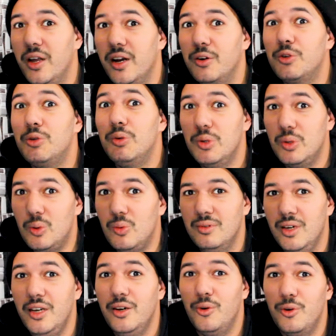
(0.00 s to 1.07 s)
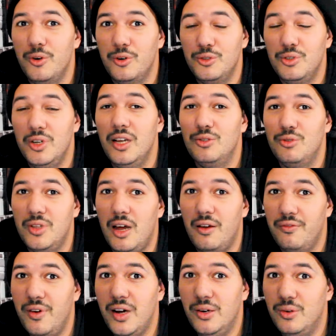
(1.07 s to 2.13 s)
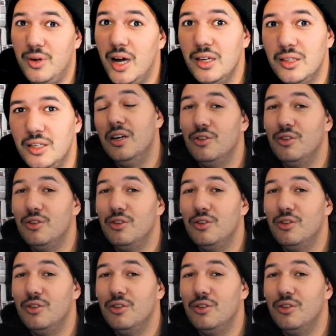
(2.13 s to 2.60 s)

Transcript: get a crew in order to get to that final island.